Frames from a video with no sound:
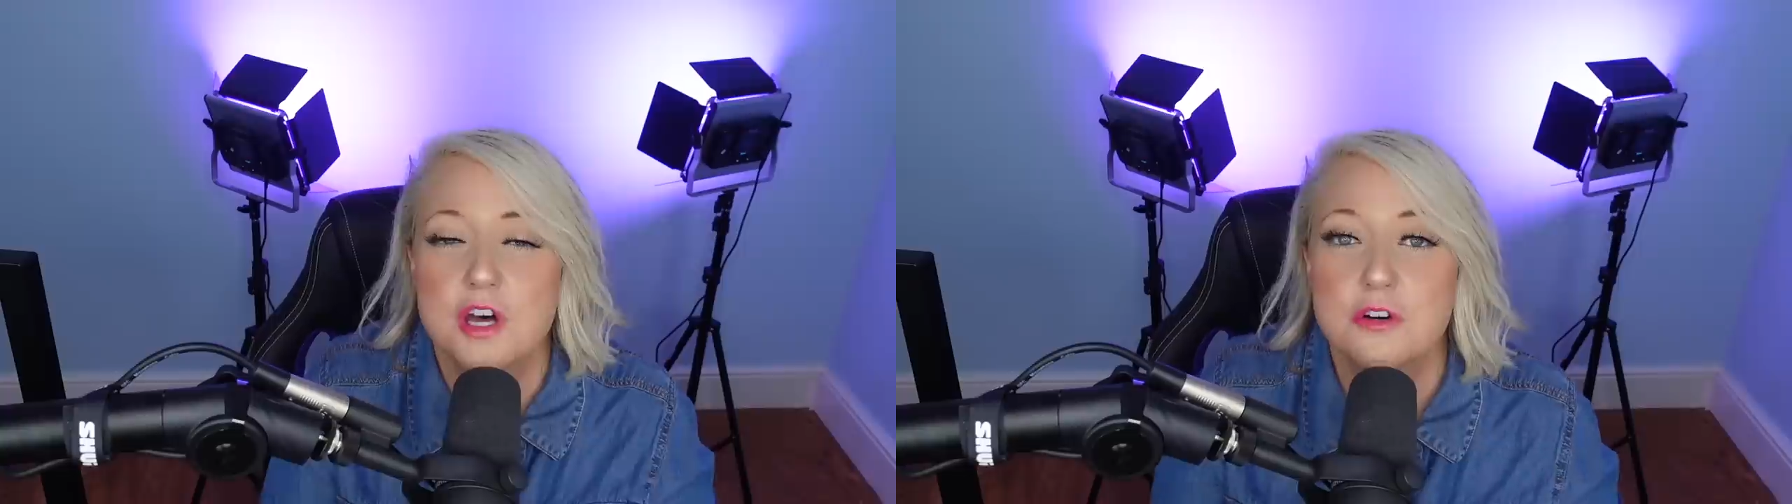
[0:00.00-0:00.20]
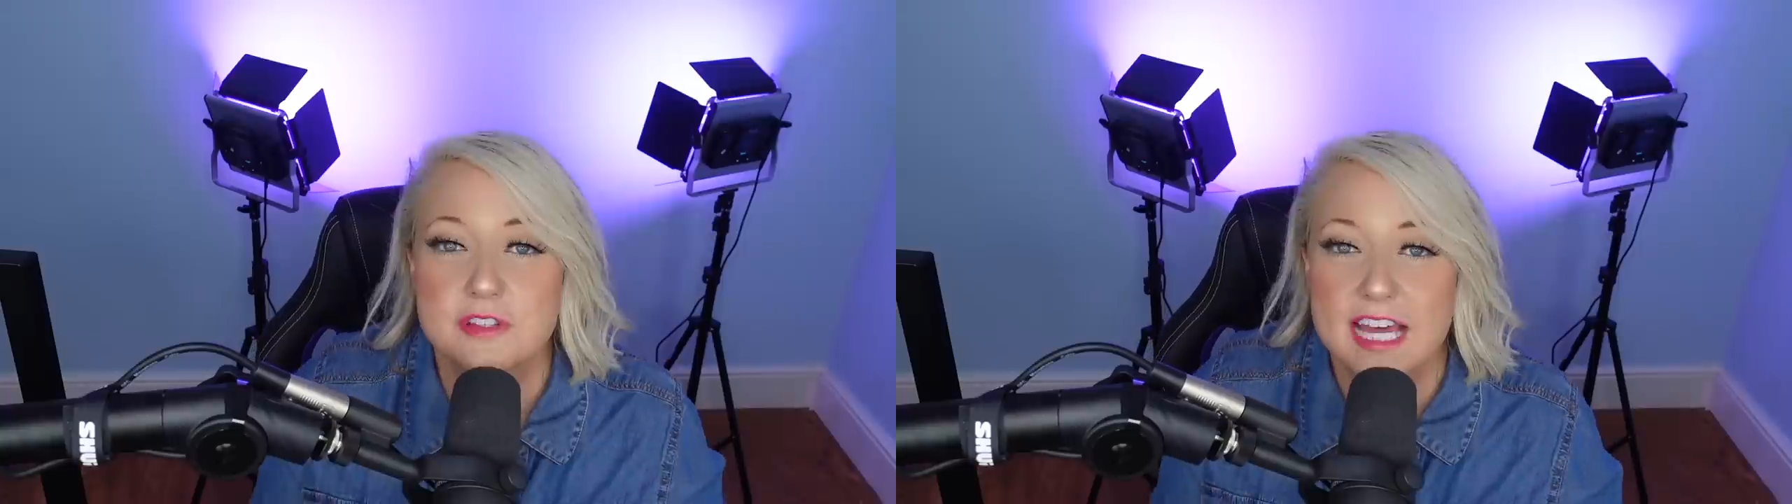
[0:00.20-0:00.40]

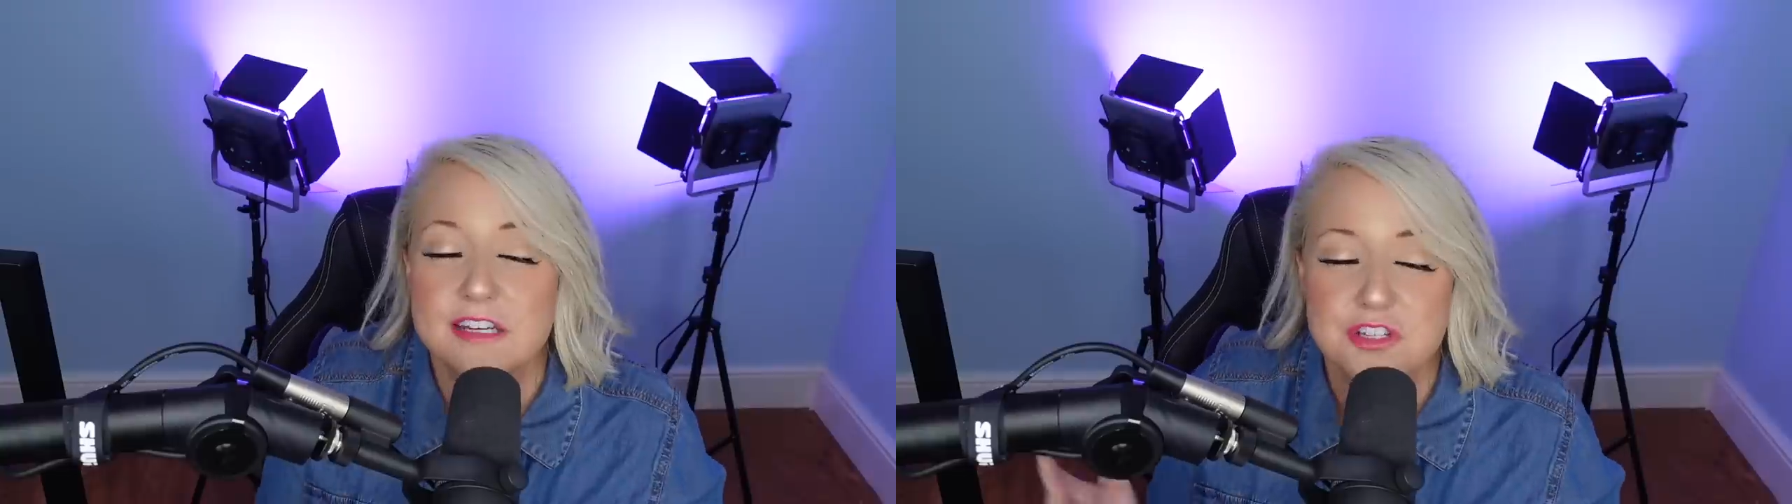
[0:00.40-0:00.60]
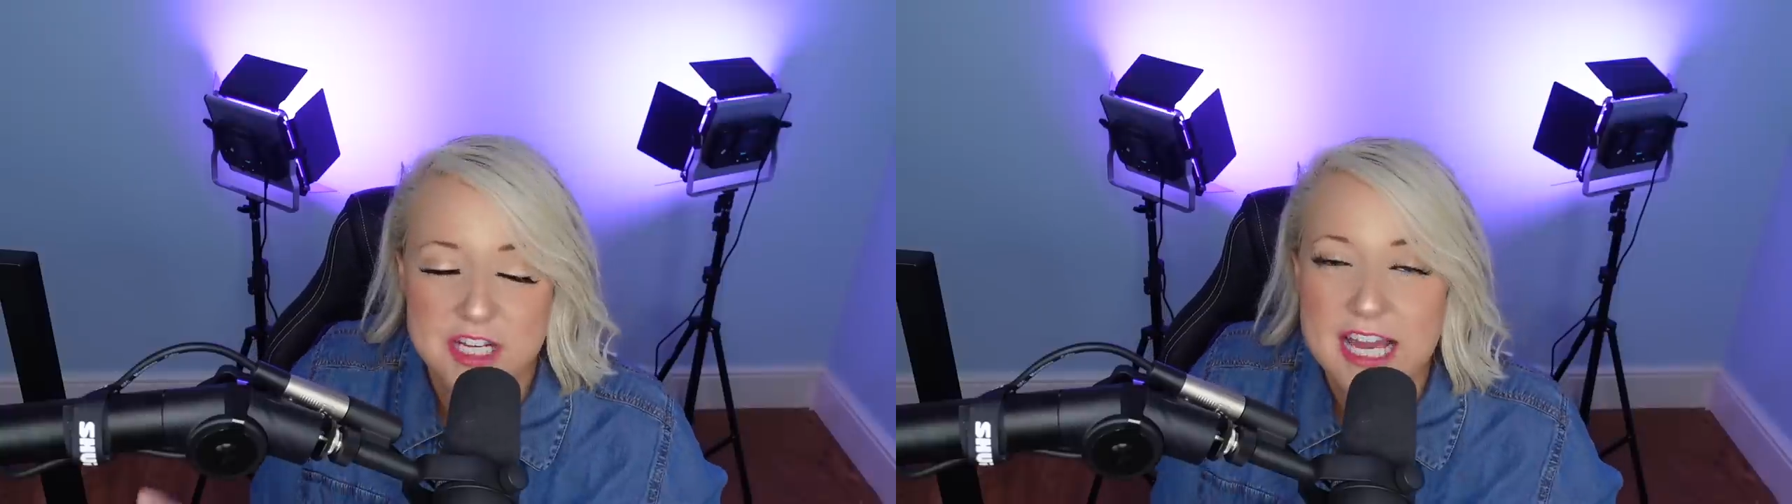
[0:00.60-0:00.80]
So
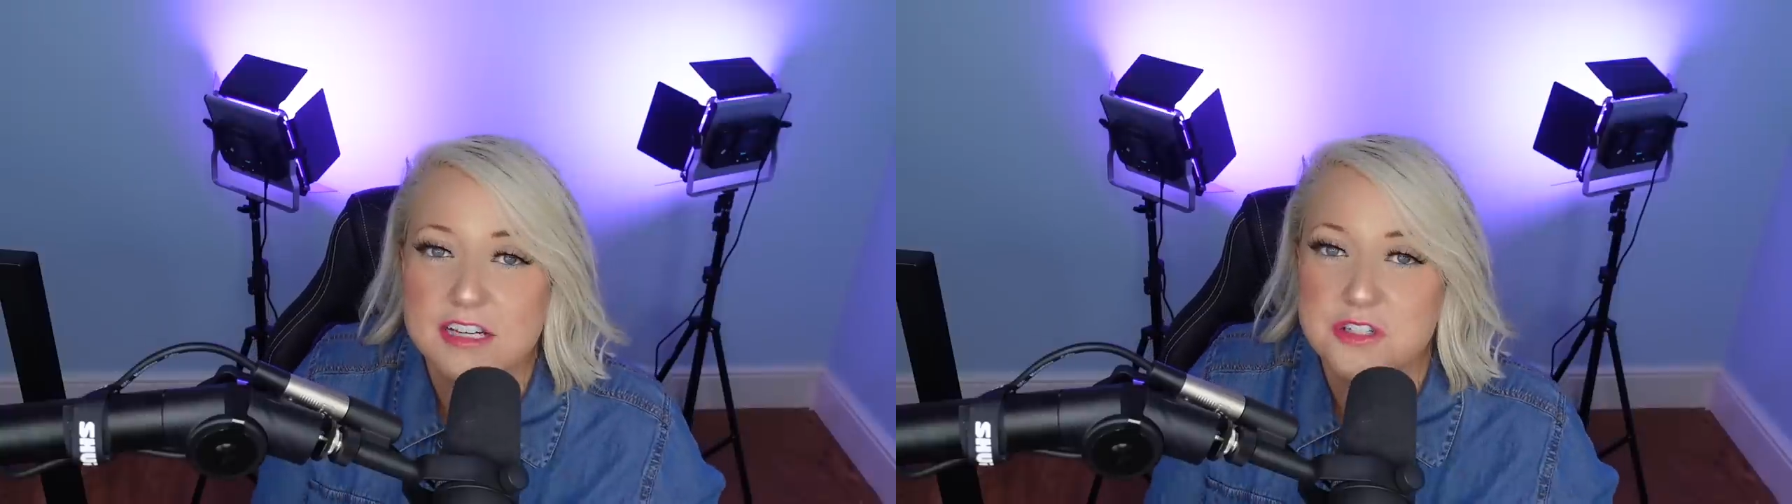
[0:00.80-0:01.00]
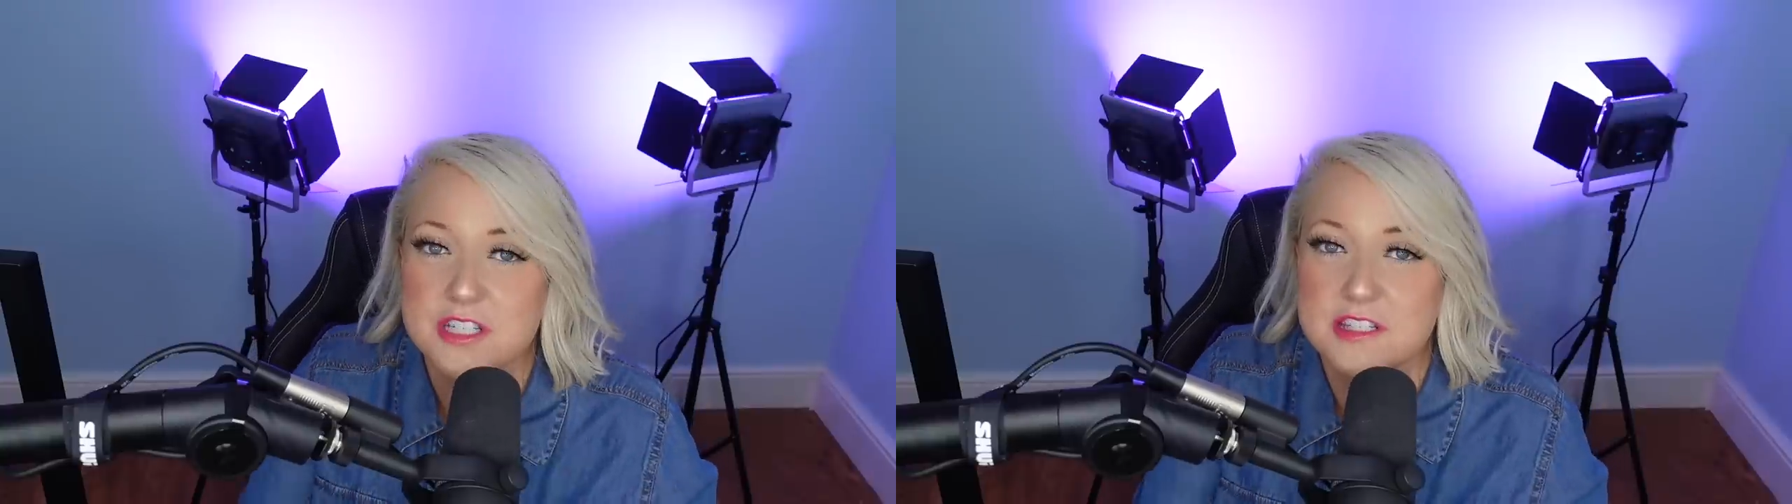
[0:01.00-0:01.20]
then she
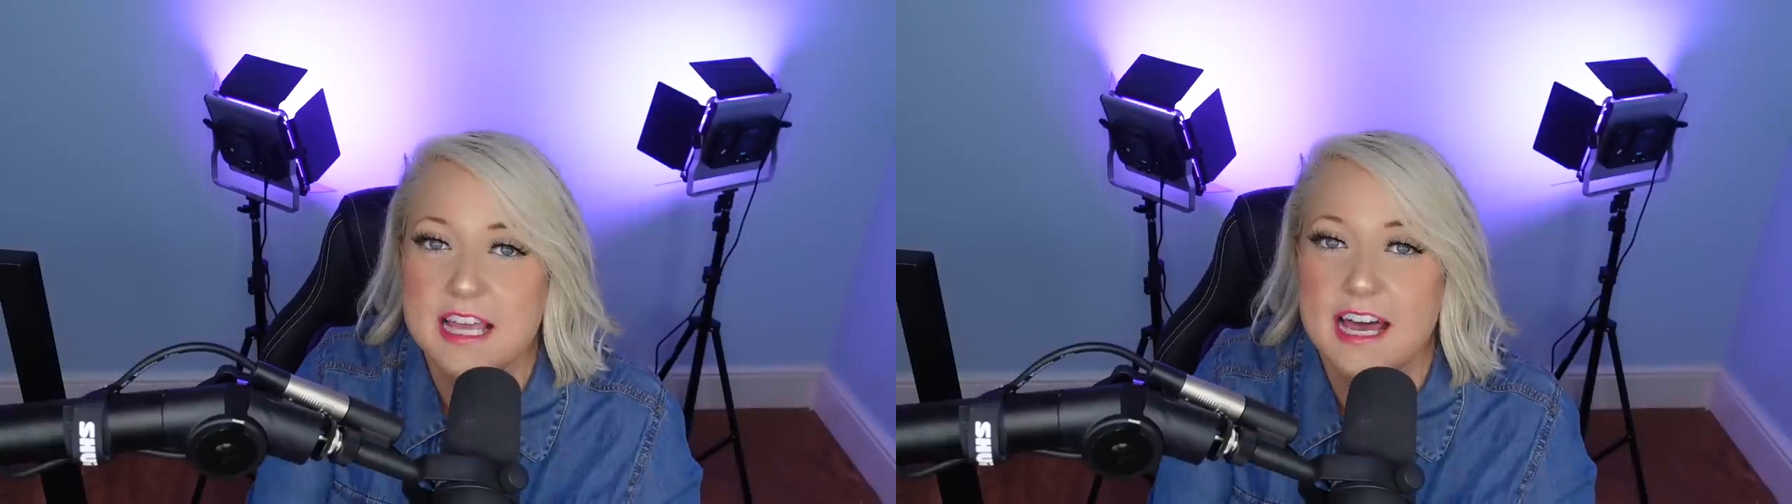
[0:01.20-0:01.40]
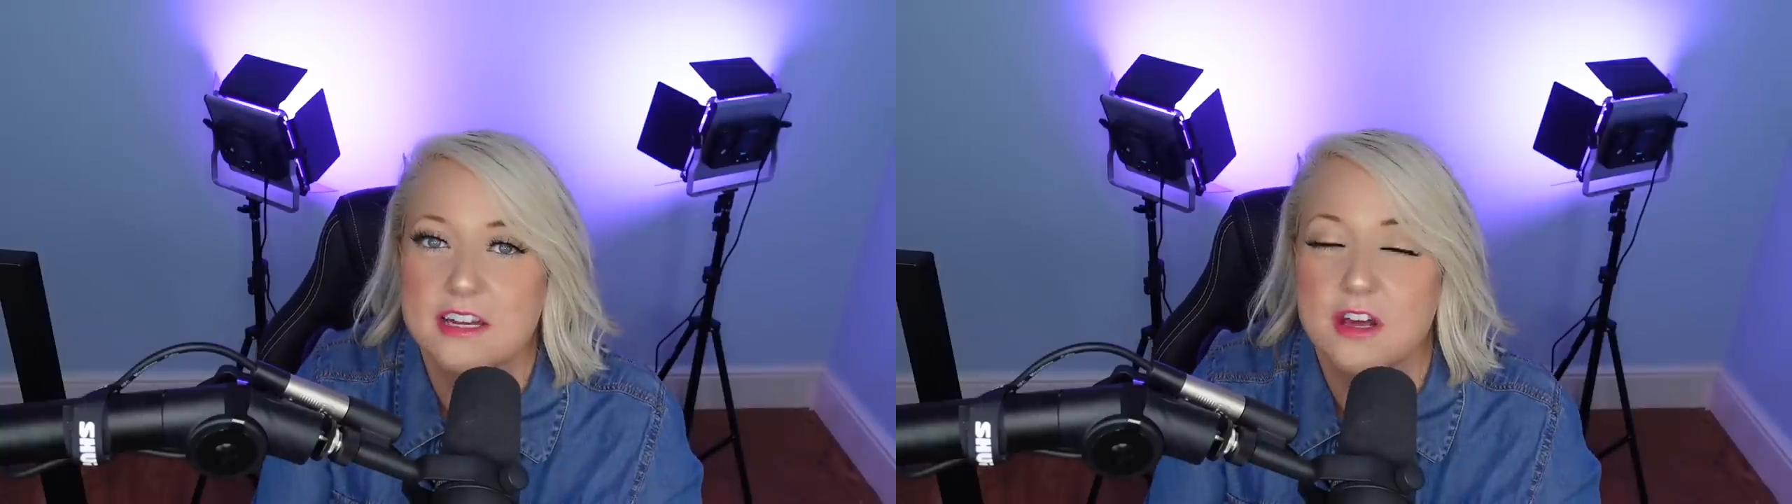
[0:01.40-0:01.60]
actually
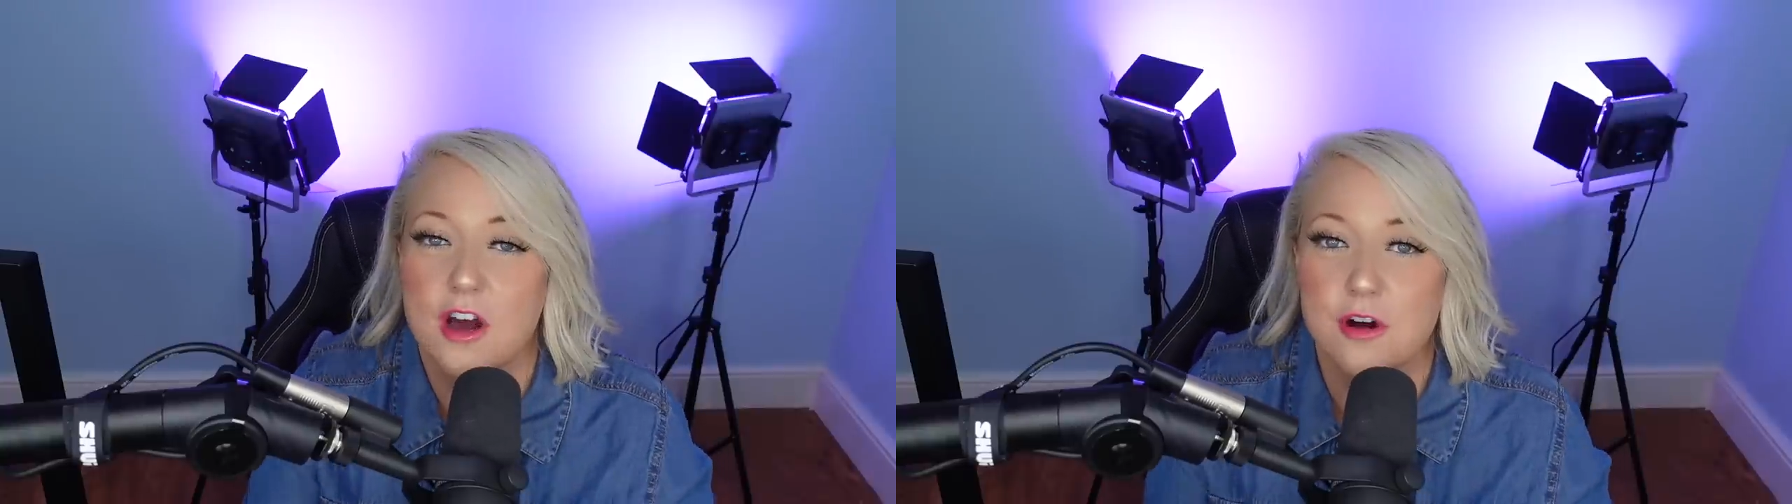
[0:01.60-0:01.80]
said,